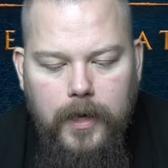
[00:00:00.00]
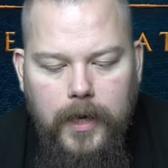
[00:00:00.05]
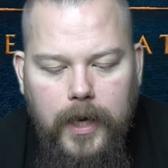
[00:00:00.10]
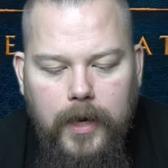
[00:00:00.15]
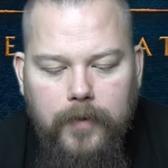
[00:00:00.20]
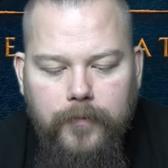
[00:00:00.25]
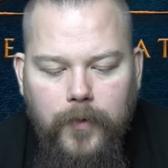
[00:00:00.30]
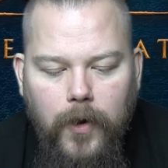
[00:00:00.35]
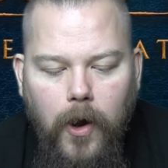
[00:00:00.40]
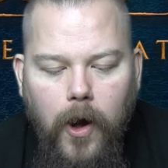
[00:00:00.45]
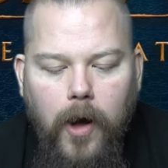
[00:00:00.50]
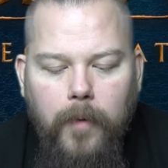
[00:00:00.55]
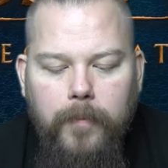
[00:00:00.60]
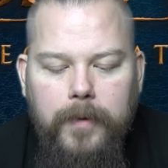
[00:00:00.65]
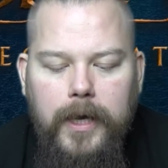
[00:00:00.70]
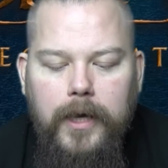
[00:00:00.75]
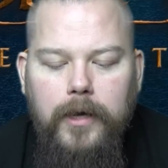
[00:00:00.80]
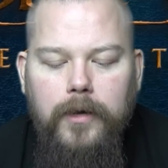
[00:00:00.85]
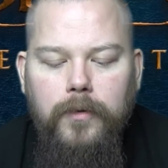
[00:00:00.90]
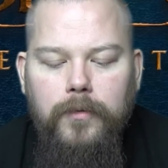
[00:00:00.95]
If your
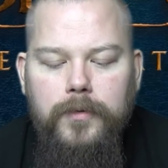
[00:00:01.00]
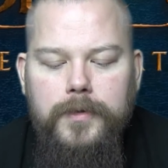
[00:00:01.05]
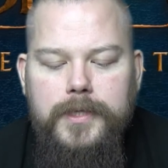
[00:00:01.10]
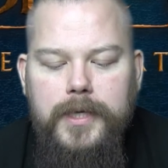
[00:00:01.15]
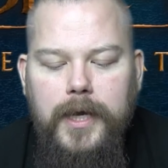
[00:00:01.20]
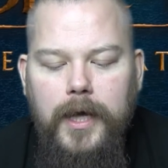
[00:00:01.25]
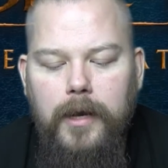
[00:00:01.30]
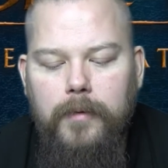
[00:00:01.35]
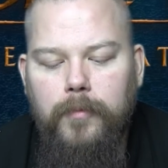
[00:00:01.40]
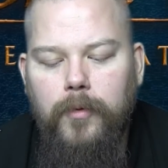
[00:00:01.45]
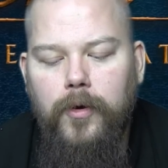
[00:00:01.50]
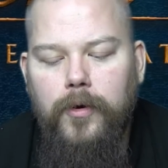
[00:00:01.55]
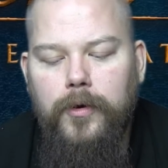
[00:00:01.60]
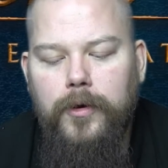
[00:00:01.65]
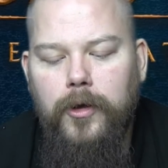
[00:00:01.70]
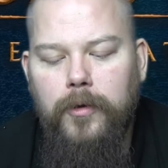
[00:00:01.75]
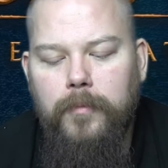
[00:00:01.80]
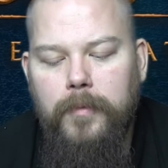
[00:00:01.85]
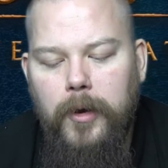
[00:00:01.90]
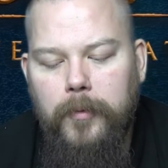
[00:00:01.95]
army includes
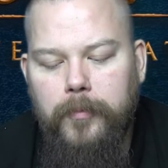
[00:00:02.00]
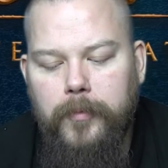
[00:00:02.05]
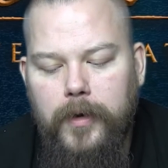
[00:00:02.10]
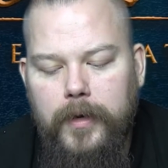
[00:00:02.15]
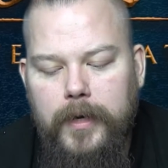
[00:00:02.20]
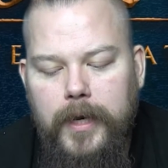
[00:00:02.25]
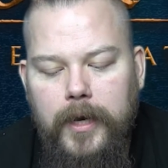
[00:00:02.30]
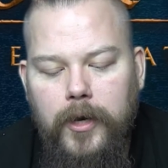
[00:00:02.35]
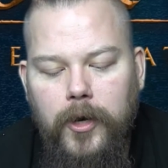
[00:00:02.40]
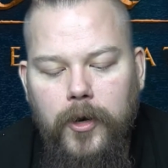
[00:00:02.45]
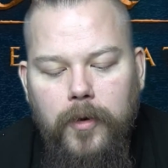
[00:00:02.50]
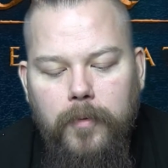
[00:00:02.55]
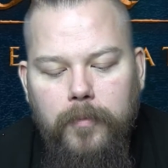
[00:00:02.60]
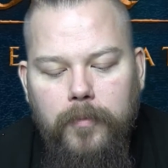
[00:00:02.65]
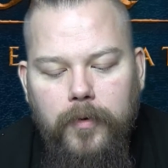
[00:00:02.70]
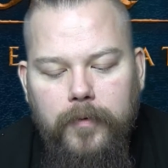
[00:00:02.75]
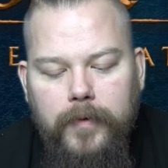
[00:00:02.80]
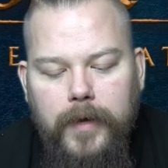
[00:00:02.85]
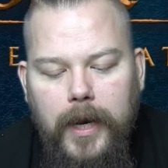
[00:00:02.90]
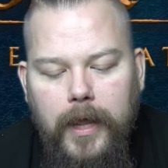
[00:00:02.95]
Kalabaw, you may upgrade any
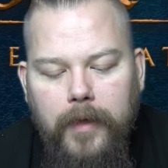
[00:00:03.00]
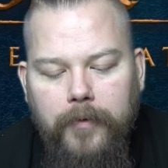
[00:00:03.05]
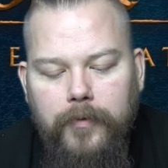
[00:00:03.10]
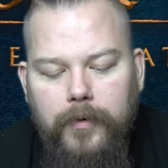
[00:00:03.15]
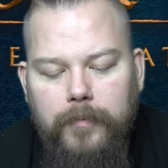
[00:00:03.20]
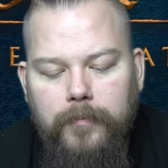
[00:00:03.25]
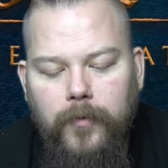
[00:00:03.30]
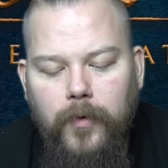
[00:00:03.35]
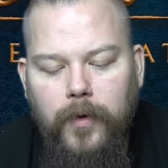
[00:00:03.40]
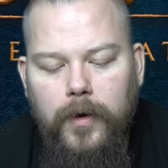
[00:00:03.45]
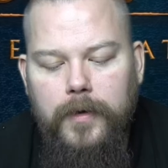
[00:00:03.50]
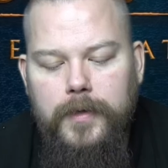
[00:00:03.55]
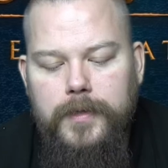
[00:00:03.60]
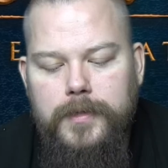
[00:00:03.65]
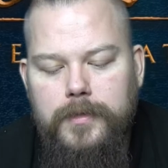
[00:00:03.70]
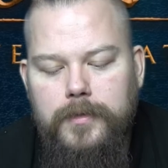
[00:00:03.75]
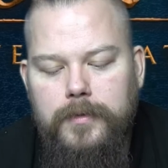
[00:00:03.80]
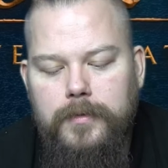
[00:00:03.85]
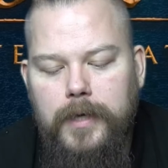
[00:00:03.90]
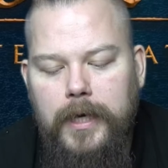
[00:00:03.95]
number of Galadriel
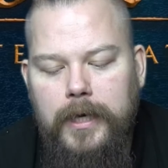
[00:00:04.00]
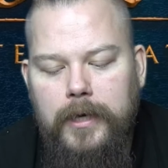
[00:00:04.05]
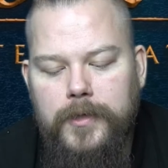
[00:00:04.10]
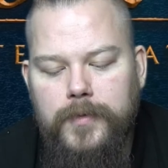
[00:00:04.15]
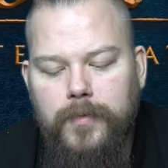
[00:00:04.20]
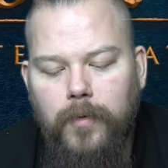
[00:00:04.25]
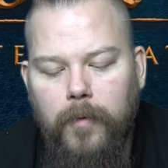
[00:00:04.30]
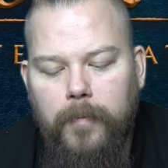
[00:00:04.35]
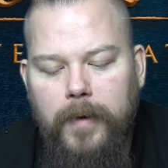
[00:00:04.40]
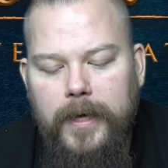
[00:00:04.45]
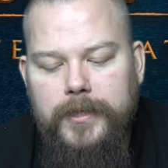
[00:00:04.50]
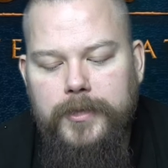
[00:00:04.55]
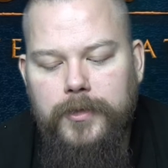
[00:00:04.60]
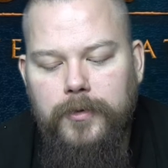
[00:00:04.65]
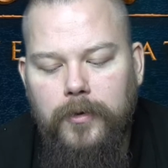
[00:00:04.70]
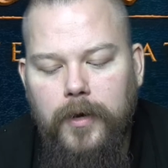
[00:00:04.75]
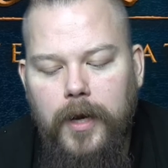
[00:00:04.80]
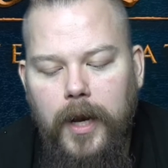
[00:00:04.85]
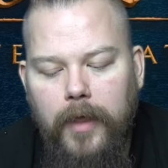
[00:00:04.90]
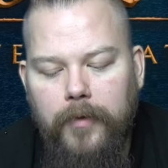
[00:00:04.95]
warriors in his warband
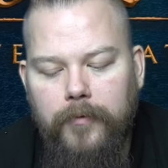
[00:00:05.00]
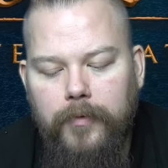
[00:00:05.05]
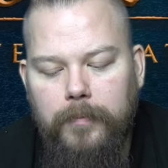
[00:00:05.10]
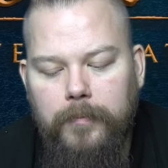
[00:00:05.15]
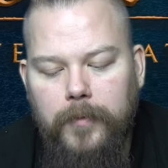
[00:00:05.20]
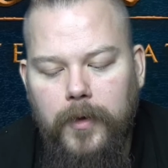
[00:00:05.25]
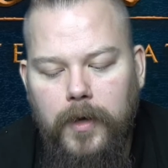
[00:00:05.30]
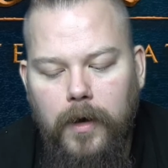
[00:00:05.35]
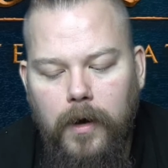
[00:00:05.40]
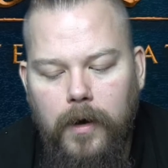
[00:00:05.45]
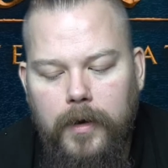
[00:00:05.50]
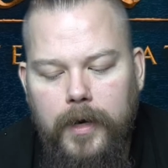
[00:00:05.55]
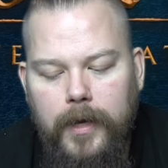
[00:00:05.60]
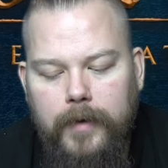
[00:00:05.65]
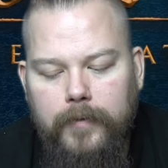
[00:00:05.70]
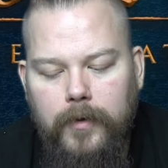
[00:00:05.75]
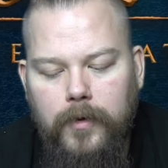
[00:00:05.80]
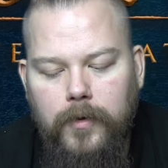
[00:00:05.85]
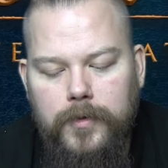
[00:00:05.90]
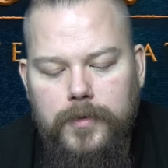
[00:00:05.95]
to Galadriel Guard
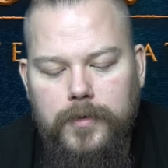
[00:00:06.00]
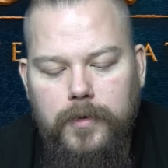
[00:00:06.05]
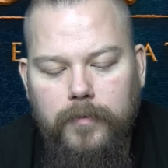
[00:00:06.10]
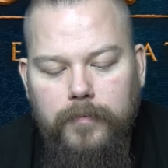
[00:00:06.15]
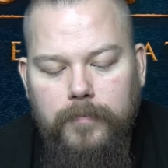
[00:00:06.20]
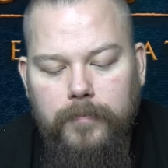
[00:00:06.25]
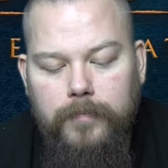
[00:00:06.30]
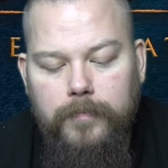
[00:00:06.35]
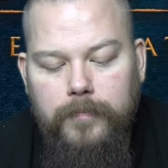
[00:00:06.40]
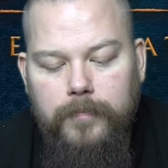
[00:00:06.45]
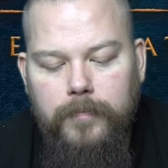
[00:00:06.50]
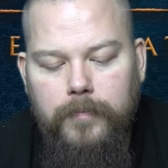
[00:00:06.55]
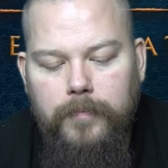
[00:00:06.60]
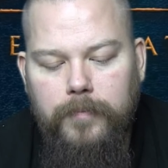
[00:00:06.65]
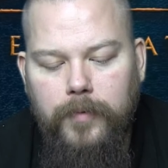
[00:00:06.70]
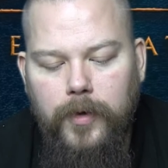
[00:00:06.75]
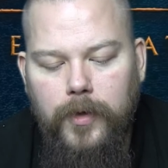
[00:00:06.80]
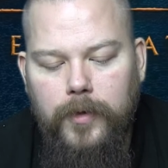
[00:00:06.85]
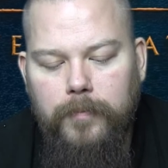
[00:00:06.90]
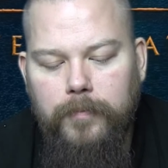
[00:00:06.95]
at the cost of
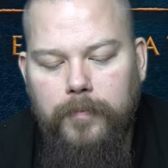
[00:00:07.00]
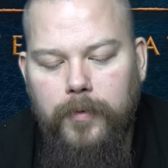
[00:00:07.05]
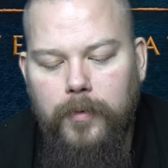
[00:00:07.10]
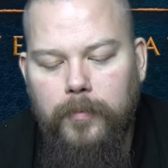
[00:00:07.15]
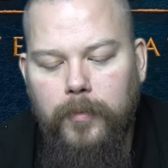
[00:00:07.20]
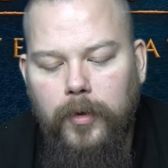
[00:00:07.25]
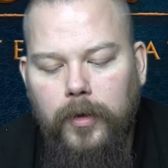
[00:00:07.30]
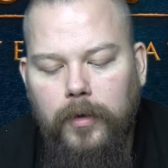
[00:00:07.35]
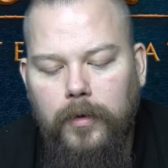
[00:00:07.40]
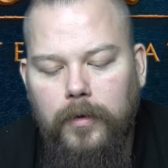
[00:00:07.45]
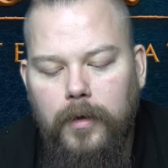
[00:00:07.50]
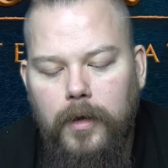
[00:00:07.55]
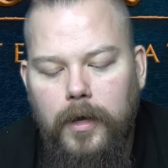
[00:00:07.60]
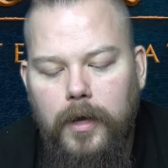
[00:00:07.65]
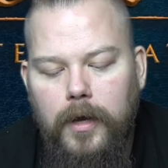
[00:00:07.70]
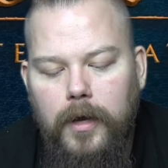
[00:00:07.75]
point per model.